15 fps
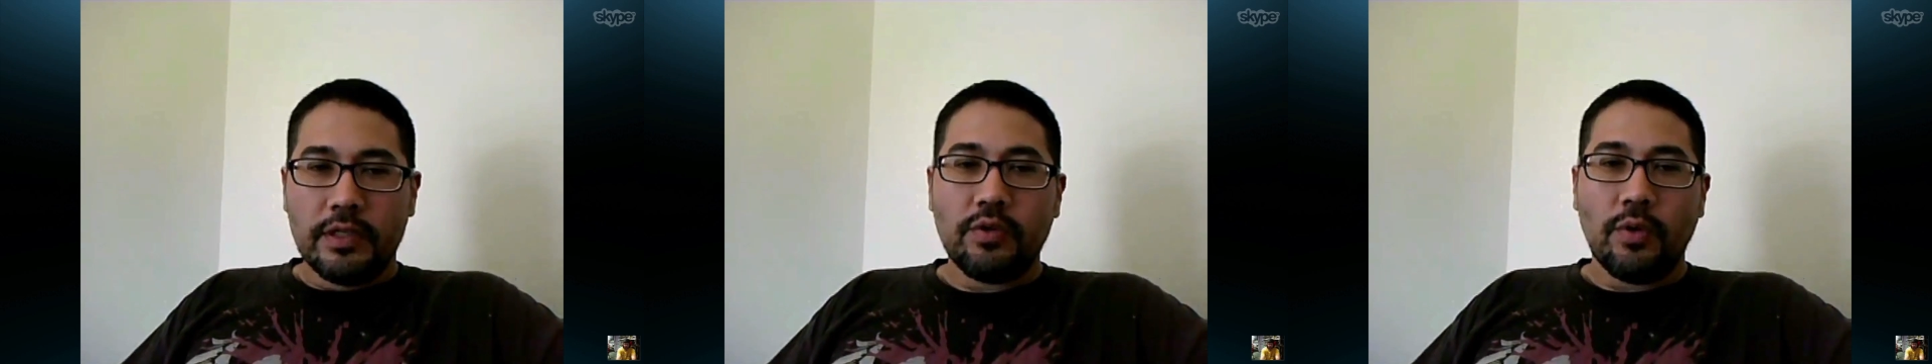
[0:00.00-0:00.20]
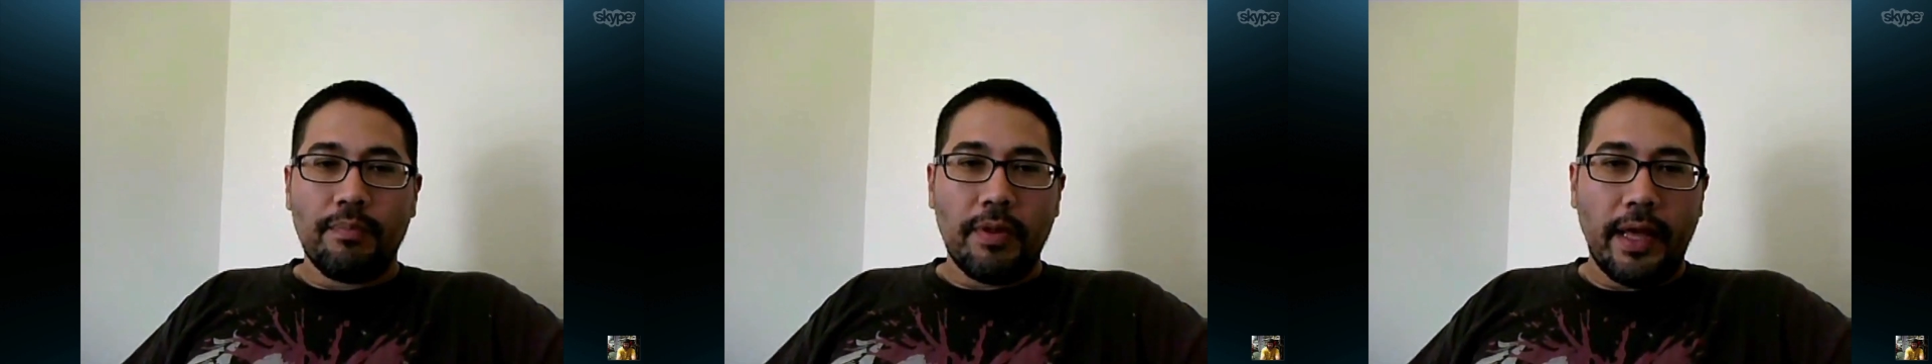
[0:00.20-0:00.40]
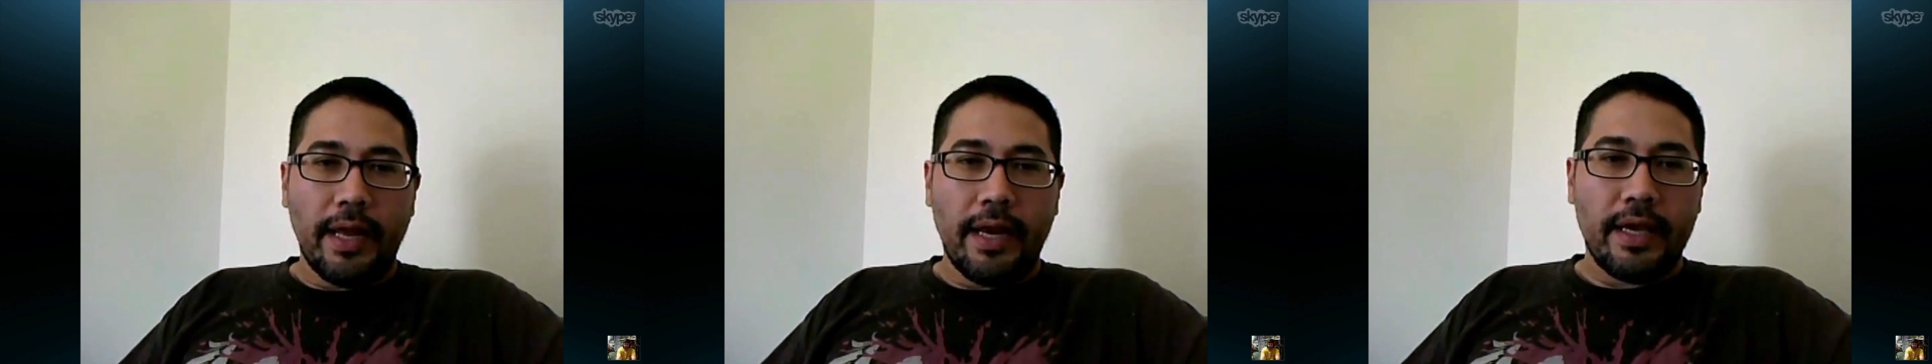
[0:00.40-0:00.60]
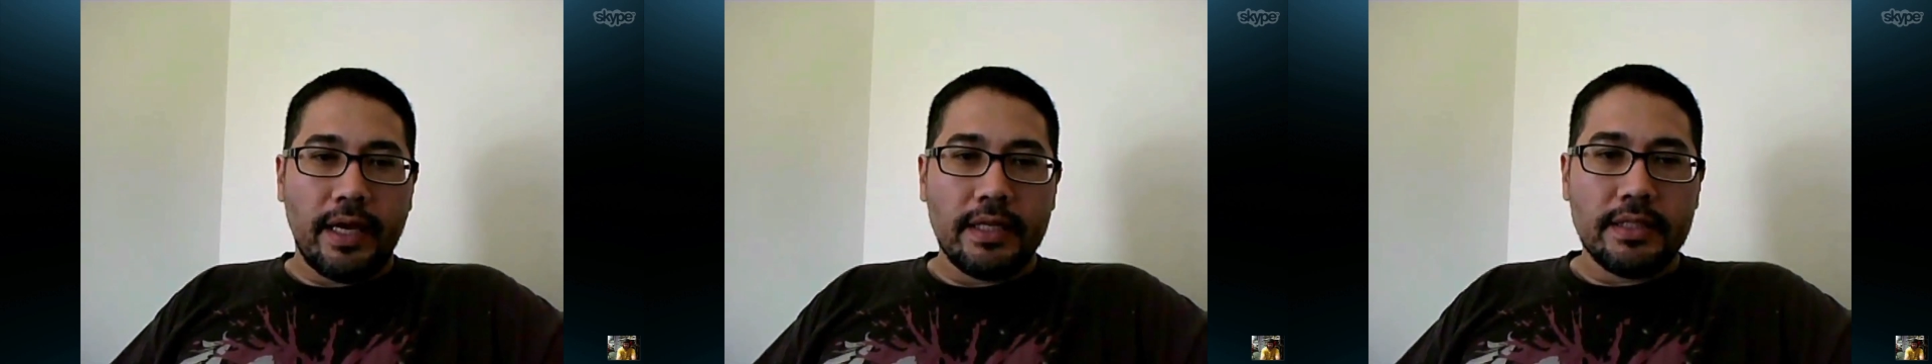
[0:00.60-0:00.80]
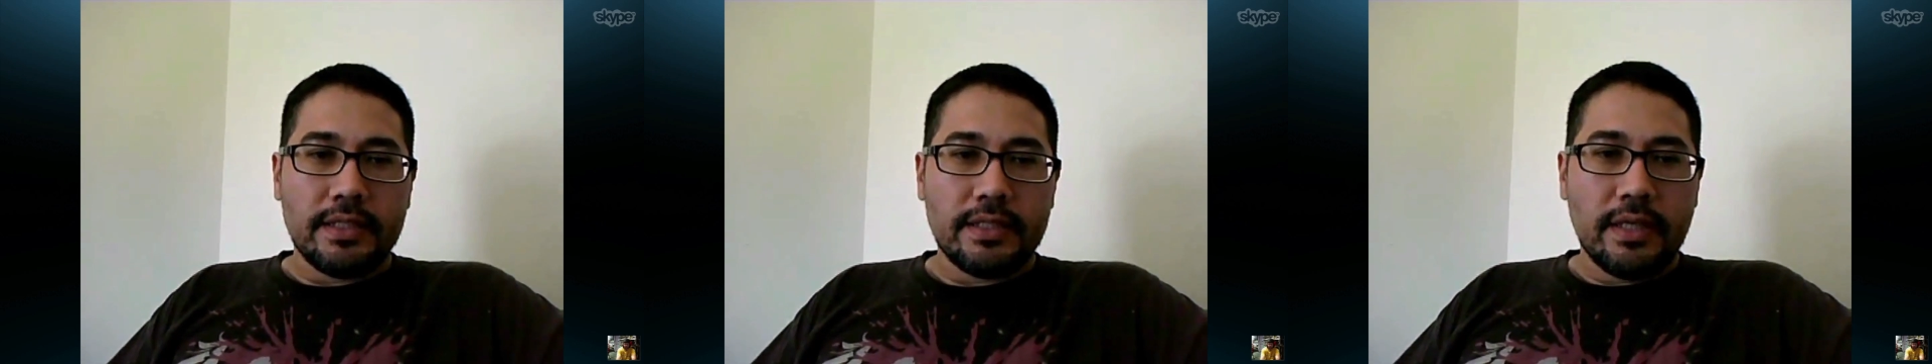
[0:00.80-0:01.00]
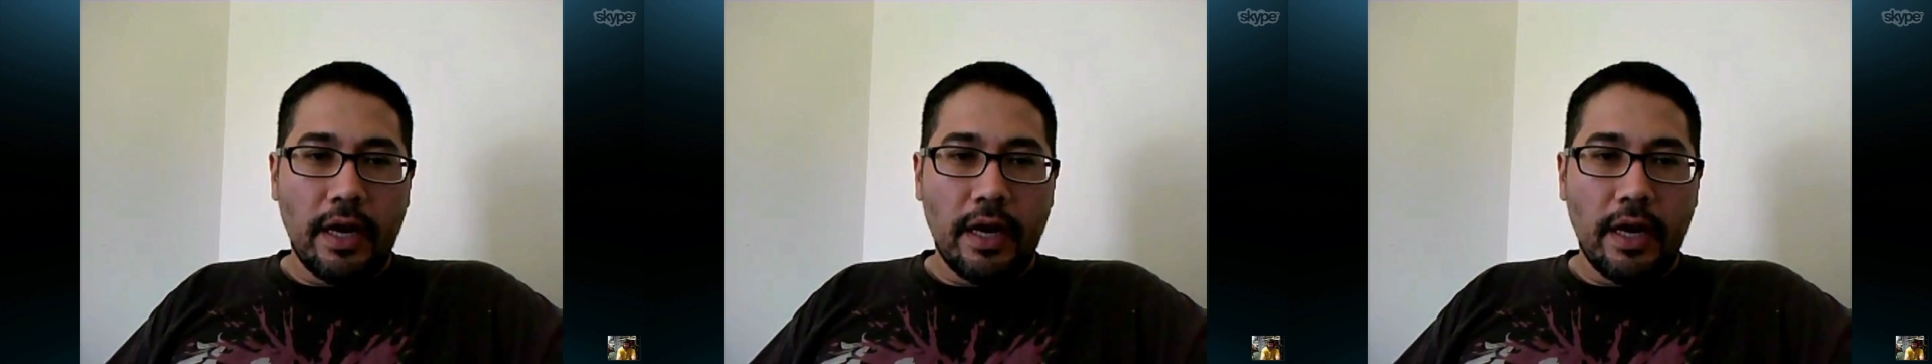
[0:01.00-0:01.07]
doing Planet guns